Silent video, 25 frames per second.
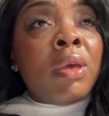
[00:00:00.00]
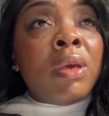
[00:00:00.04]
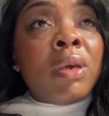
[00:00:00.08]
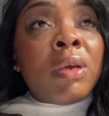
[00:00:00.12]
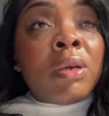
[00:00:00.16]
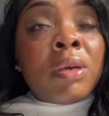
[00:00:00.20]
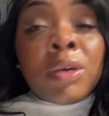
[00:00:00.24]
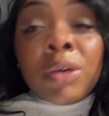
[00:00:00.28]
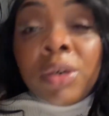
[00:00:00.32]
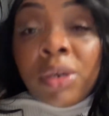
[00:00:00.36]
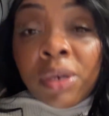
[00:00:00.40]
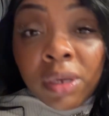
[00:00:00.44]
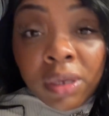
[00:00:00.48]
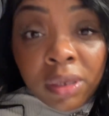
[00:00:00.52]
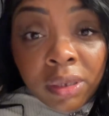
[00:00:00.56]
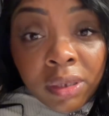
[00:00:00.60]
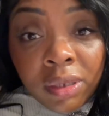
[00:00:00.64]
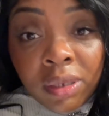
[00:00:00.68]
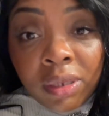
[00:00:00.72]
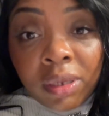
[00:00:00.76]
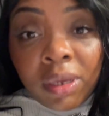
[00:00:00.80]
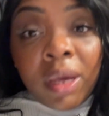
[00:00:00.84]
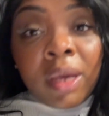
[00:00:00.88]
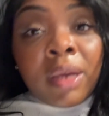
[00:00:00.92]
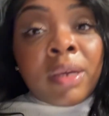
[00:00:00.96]
cook.
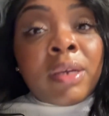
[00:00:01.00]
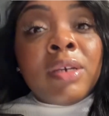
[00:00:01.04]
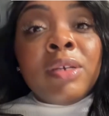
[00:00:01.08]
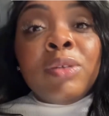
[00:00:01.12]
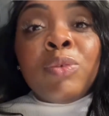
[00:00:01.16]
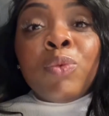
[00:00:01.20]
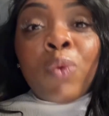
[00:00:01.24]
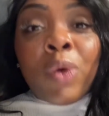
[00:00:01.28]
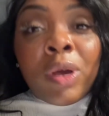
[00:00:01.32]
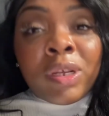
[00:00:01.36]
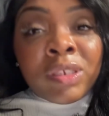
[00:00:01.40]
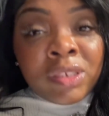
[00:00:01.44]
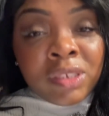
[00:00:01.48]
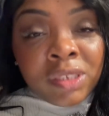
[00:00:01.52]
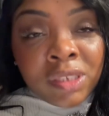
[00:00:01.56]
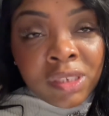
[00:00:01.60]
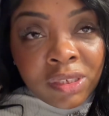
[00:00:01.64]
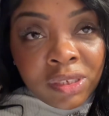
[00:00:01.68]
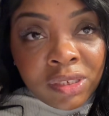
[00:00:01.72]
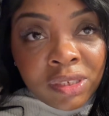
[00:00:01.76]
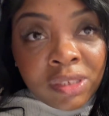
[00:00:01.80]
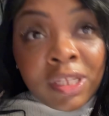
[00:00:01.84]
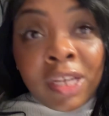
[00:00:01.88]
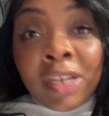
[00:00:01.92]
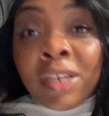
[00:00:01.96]
I couldn't wash
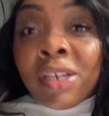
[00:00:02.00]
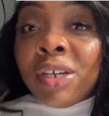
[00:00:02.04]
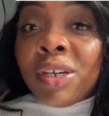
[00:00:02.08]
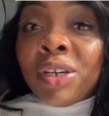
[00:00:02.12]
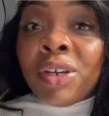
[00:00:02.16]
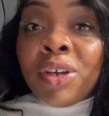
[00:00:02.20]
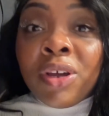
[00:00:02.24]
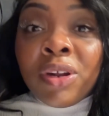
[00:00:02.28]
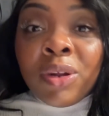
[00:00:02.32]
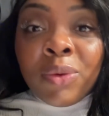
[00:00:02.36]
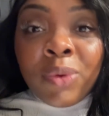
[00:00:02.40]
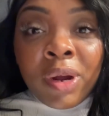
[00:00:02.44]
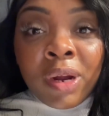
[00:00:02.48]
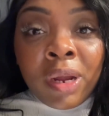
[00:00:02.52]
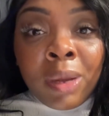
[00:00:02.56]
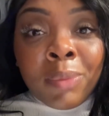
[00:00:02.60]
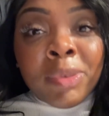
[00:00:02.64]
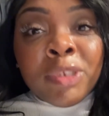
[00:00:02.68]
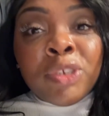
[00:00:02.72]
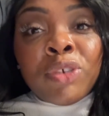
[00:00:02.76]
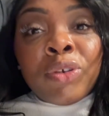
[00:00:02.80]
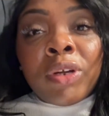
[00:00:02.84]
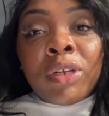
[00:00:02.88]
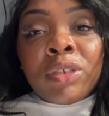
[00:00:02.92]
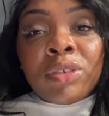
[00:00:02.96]
dishes. I couldn't go to work. I'm a
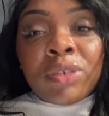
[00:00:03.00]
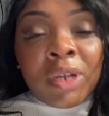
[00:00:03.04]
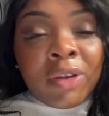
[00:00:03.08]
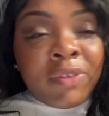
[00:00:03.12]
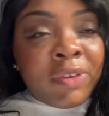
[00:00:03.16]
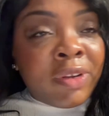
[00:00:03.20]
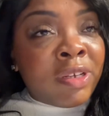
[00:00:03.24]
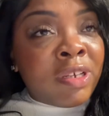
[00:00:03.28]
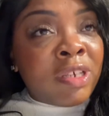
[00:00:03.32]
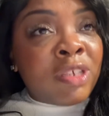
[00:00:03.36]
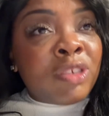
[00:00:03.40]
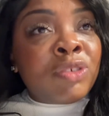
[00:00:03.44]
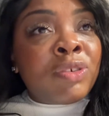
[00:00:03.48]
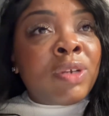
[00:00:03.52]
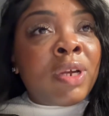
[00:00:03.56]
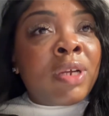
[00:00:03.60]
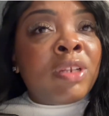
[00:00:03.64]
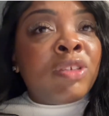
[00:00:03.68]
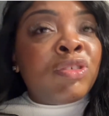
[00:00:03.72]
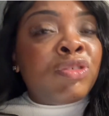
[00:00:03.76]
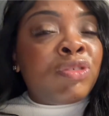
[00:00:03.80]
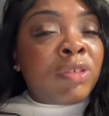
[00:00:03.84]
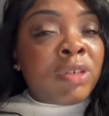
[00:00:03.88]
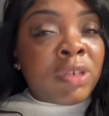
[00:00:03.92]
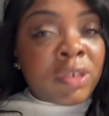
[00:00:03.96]
truck driver. Couldn't drive a
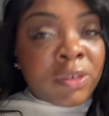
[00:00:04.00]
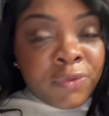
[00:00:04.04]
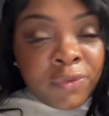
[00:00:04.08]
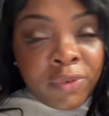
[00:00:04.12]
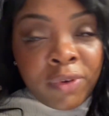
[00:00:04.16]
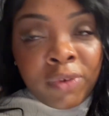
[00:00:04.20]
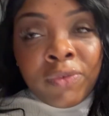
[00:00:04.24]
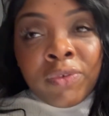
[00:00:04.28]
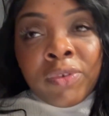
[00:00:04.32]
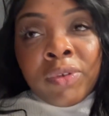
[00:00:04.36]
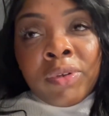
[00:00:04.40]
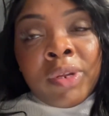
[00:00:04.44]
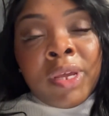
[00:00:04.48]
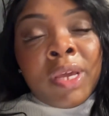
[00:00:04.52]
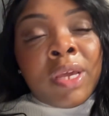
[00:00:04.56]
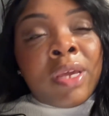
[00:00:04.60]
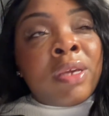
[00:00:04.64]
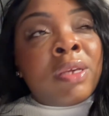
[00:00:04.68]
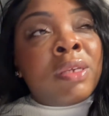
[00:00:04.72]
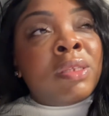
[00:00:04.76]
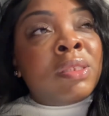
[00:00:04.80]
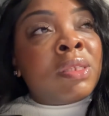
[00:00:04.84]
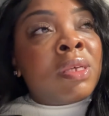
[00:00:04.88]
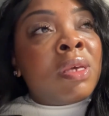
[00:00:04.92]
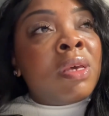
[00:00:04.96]
truck for a few
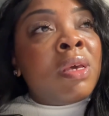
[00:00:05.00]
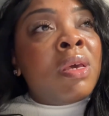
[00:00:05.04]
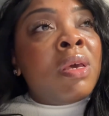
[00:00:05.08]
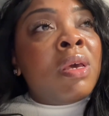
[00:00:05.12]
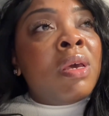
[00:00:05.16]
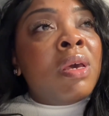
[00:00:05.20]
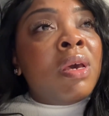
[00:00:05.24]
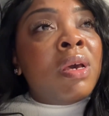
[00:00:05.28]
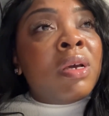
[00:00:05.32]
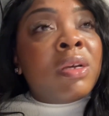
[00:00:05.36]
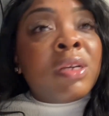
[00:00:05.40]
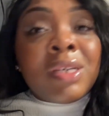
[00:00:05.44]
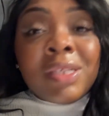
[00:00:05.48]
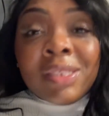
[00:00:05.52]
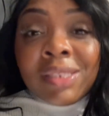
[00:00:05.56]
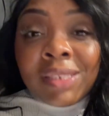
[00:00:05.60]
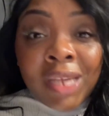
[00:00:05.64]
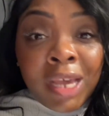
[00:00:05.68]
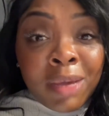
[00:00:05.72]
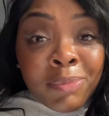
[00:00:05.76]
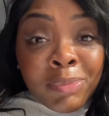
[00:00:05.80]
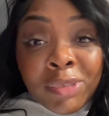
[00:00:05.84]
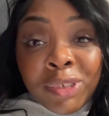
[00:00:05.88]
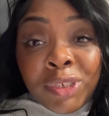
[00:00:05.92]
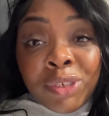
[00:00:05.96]
days. Couldn't tie
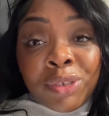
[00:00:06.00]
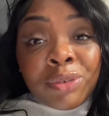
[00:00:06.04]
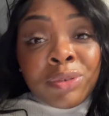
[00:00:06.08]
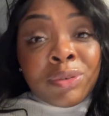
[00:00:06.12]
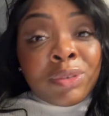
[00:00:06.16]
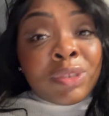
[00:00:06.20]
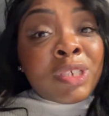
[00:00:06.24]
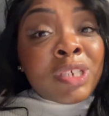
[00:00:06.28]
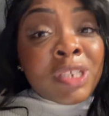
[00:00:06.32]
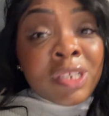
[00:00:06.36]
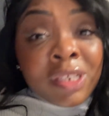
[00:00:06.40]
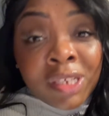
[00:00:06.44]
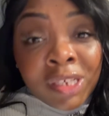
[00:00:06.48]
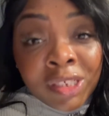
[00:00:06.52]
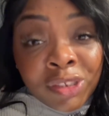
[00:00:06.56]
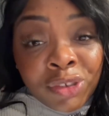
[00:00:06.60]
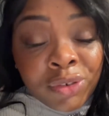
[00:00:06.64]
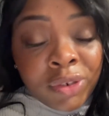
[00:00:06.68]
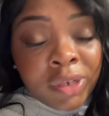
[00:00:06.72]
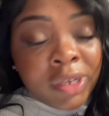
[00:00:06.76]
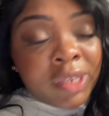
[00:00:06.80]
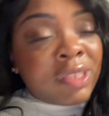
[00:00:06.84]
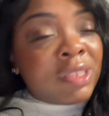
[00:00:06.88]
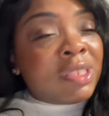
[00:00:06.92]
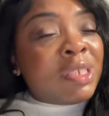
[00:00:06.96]
my shoes. Couldn't get
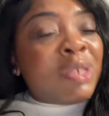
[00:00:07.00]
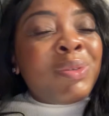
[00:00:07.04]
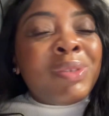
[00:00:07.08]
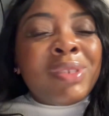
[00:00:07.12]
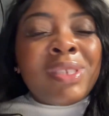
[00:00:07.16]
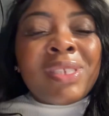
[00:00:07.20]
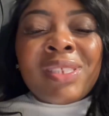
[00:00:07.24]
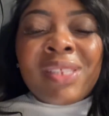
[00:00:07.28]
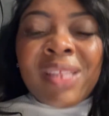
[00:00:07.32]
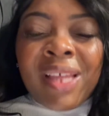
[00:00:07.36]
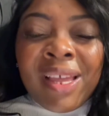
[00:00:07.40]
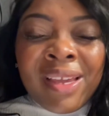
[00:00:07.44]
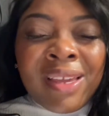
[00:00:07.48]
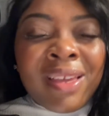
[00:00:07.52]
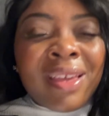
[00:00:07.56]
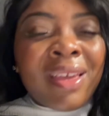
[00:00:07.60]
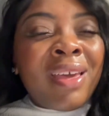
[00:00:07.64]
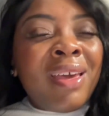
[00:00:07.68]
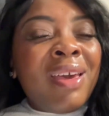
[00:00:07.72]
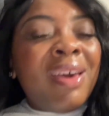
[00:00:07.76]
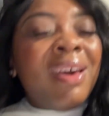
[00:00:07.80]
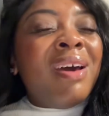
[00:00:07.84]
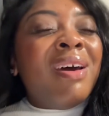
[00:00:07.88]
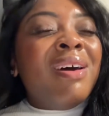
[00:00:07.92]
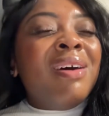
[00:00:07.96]
dressed. It was just like,
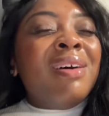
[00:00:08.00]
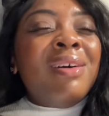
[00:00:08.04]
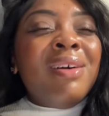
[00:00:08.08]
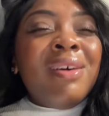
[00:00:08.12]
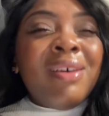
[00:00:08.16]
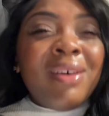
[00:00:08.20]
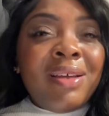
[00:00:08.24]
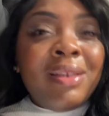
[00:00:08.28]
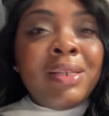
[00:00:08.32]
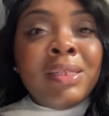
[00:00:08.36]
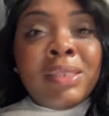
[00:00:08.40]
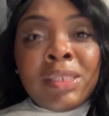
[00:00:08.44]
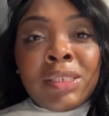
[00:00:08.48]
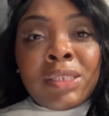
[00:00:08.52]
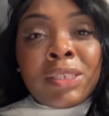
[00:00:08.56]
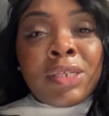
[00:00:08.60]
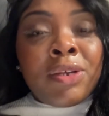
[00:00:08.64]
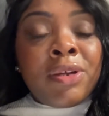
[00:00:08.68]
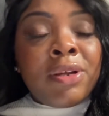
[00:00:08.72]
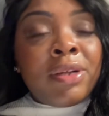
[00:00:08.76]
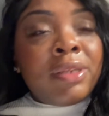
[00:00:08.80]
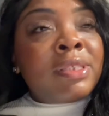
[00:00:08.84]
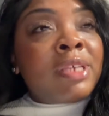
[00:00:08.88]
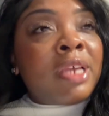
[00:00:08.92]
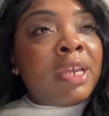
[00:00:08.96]
ugh, this is
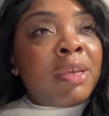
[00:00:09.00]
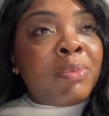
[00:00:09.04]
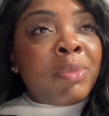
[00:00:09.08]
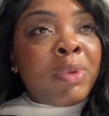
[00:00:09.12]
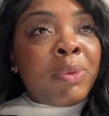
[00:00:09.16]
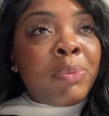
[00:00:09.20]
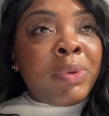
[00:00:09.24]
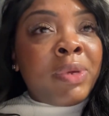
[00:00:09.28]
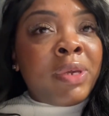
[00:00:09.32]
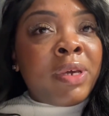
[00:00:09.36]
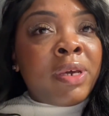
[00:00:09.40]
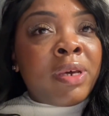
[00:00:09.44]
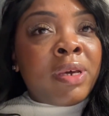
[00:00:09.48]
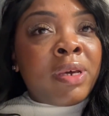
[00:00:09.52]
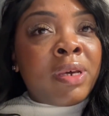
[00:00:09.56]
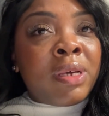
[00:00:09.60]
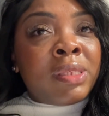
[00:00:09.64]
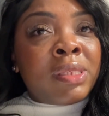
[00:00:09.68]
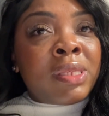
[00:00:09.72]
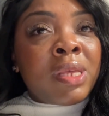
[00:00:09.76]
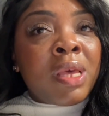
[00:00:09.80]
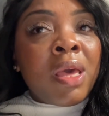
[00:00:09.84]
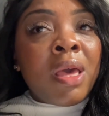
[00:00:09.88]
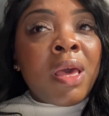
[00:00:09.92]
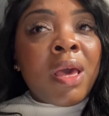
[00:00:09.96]
irritating me because
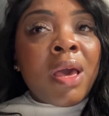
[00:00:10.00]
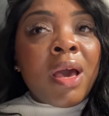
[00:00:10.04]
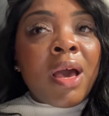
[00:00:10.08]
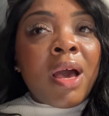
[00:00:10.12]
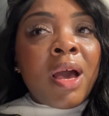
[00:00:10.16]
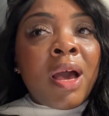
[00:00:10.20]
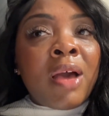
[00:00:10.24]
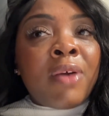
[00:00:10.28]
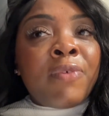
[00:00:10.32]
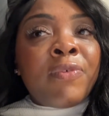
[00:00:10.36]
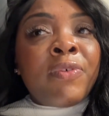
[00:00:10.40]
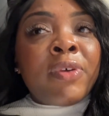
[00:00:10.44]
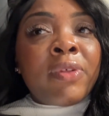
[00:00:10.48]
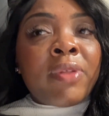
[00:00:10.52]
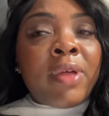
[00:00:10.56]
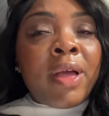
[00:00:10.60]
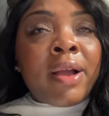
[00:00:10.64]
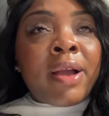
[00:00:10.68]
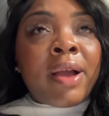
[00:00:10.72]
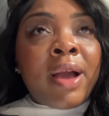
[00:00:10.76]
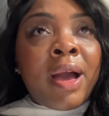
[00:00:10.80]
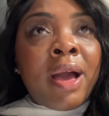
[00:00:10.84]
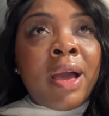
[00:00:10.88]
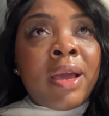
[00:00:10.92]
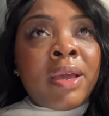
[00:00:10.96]
I feel
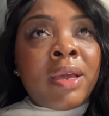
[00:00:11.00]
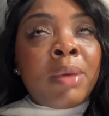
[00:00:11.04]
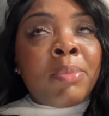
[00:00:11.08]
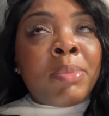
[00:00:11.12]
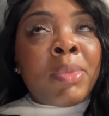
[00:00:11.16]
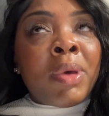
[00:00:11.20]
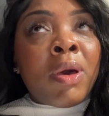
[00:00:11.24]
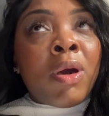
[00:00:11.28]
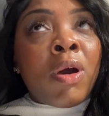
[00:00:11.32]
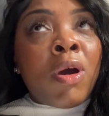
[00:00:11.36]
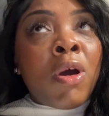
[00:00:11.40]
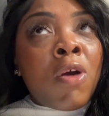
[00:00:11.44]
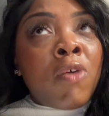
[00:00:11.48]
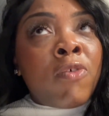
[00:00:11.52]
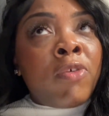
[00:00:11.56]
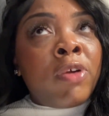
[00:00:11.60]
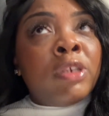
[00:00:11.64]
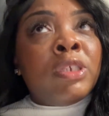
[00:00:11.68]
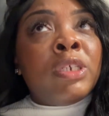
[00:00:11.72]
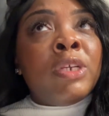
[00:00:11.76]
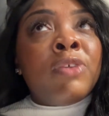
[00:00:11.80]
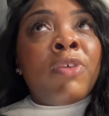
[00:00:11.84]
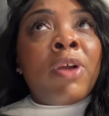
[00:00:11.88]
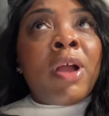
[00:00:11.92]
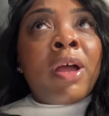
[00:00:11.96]
like I am an
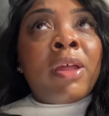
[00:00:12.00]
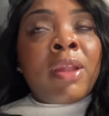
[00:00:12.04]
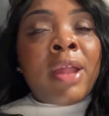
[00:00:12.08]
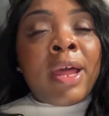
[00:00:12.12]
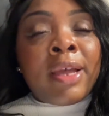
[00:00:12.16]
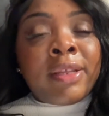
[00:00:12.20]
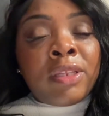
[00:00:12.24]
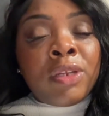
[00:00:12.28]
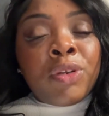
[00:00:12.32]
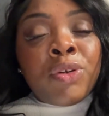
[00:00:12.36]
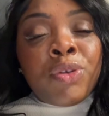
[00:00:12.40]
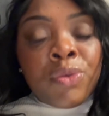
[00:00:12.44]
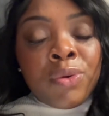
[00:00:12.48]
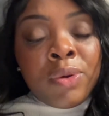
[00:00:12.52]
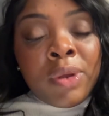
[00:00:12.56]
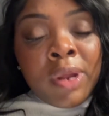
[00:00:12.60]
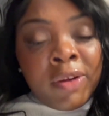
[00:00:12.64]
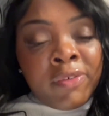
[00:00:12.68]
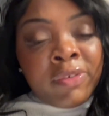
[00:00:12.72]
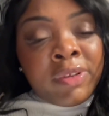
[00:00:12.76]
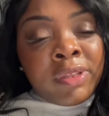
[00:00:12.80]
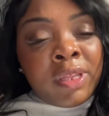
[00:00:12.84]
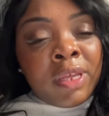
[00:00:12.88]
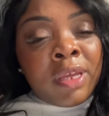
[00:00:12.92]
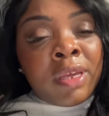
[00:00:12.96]
overachiever. I like to do
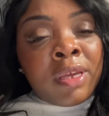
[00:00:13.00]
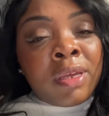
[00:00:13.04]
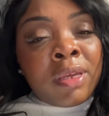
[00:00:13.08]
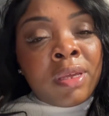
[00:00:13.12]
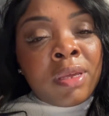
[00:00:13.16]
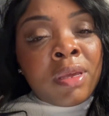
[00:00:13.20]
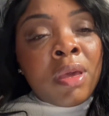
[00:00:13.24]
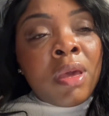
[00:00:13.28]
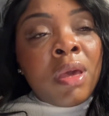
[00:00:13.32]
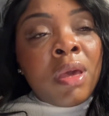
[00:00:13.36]
everything